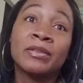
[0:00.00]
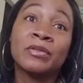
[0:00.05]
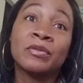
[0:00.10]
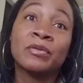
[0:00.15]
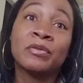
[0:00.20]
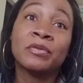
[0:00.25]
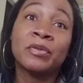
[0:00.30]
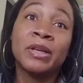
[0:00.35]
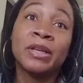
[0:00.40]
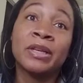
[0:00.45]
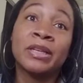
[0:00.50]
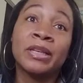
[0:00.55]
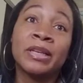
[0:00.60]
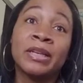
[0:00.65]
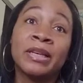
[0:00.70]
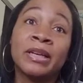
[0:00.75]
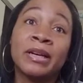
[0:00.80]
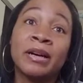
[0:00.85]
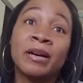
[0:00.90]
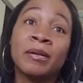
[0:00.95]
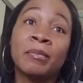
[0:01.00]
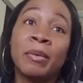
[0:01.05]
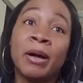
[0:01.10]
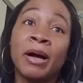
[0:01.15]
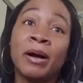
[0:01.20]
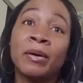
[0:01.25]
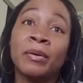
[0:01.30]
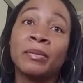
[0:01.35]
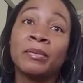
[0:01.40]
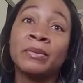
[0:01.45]
funny
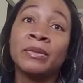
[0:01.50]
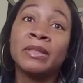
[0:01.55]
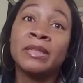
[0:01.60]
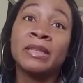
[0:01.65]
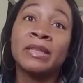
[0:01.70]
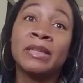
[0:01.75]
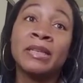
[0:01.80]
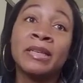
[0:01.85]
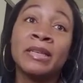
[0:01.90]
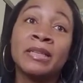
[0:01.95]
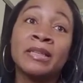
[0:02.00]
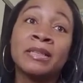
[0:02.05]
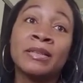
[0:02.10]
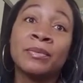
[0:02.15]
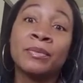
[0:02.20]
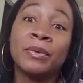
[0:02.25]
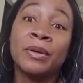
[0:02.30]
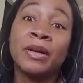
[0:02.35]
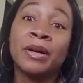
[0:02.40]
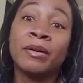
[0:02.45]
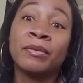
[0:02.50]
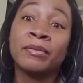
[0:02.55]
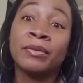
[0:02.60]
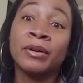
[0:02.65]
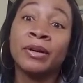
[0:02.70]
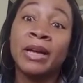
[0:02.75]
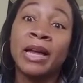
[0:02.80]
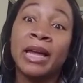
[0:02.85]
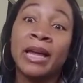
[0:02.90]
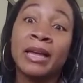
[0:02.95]
about Denise or
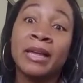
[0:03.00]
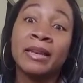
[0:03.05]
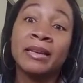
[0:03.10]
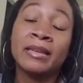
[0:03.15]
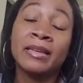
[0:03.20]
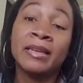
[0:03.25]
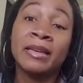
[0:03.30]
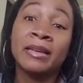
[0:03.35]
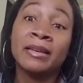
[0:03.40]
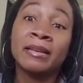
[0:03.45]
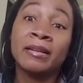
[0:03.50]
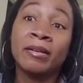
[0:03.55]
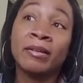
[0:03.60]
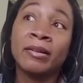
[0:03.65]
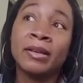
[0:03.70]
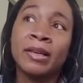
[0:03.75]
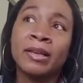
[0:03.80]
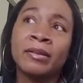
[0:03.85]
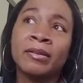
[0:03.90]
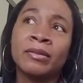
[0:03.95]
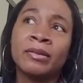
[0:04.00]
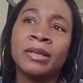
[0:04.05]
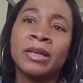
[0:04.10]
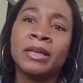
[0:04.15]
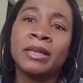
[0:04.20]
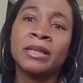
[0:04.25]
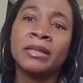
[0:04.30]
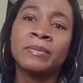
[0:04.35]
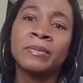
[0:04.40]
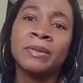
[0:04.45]
whatever and getting her killed,
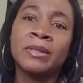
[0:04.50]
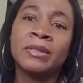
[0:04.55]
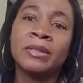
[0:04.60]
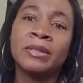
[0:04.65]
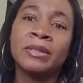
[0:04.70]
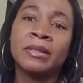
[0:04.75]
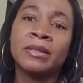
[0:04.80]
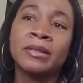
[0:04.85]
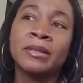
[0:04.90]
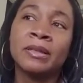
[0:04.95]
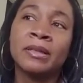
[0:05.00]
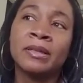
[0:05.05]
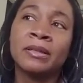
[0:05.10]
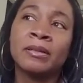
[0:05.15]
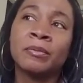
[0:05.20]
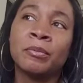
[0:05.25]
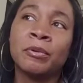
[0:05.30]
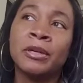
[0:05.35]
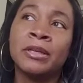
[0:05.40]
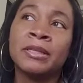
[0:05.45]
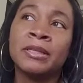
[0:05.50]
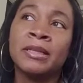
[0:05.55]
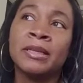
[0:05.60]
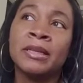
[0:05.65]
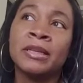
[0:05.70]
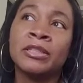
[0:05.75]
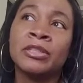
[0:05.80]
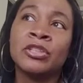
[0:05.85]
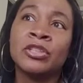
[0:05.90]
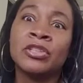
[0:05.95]
and he was just looking, the
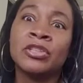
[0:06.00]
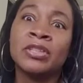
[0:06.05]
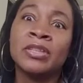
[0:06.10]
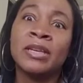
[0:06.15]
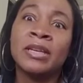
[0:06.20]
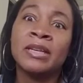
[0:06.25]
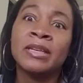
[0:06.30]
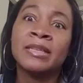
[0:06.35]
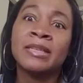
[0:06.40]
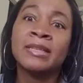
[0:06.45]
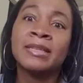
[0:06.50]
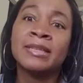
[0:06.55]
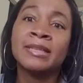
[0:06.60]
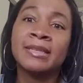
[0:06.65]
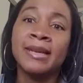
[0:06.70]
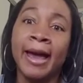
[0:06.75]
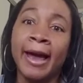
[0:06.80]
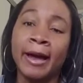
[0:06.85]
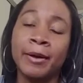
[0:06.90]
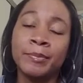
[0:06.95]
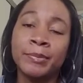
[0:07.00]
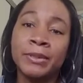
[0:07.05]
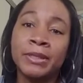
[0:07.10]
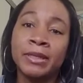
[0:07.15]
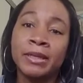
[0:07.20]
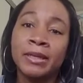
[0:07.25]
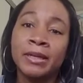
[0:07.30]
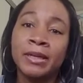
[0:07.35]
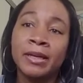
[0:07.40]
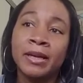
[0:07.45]
president just snapped.
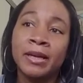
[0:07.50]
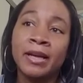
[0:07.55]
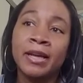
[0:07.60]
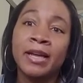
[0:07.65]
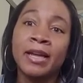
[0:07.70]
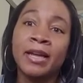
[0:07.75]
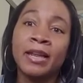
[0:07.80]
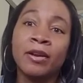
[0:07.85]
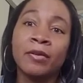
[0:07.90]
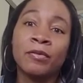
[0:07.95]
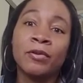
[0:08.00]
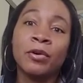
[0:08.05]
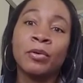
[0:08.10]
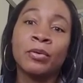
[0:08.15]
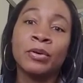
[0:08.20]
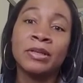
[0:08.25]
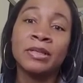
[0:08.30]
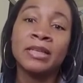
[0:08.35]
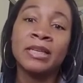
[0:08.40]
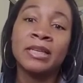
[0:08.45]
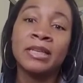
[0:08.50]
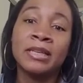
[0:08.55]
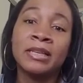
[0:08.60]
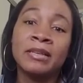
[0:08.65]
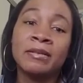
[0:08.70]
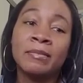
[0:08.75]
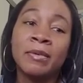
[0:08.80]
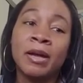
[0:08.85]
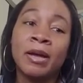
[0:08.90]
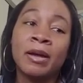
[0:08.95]
And of course
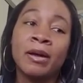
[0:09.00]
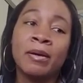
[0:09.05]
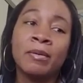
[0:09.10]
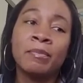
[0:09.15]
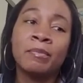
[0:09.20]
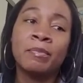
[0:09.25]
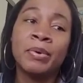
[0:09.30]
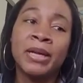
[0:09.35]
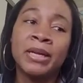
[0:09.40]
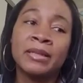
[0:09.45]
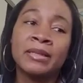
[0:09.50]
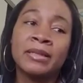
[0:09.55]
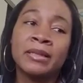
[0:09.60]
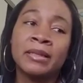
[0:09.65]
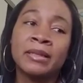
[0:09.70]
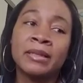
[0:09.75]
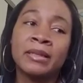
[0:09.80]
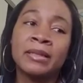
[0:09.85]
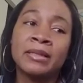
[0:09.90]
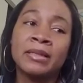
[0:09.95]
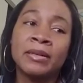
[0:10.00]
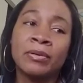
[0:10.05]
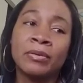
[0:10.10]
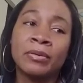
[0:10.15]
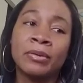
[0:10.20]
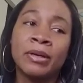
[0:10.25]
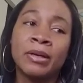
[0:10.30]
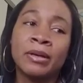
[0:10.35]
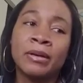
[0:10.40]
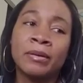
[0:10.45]
he basically
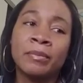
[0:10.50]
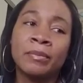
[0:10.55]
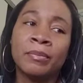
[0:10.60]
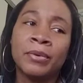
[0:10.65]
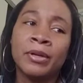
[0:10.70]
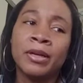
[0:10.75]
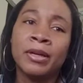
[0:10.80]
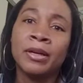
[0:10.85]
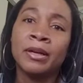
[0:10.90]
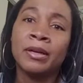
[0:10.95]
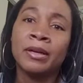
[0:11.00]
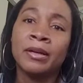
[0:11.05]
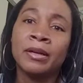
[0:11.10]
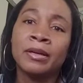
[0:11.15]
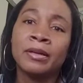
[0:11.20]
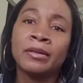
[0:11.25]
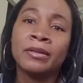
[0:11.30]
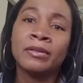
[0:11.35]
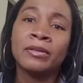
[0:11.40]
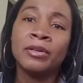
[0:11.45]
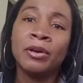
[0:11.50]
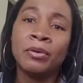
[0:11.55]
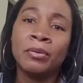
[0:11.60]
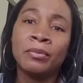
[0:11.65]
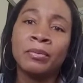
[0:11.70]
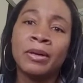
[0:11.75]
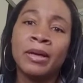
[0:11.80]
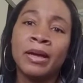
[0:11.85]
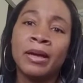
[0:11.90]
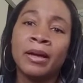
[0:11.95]
told him,
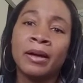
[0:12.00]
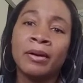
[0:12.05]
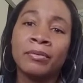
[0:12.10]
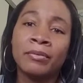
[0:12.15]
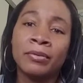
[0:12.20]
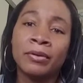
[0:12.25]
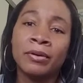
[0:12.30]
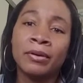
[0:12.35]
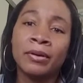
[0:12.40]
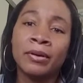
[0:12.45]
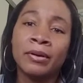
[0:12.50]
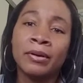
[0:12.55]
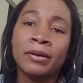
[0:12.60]
don't ever